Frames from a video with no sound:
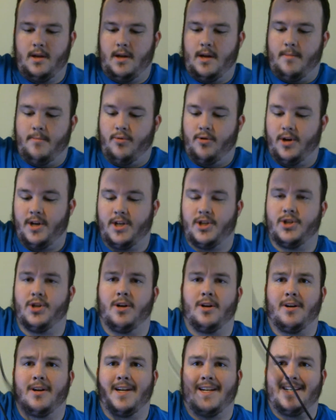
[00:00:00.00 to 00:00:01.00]
I'm pretty
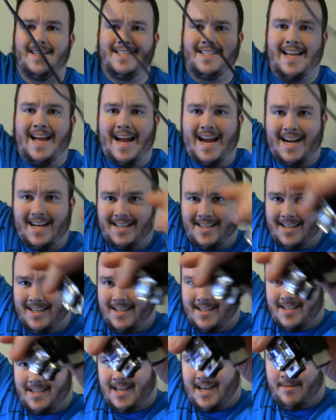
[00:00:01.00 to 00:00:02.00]
sure, are exactly
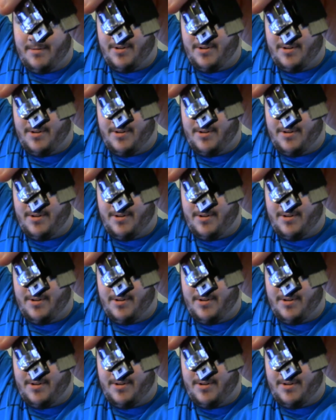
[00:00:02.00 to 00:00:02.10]
the same.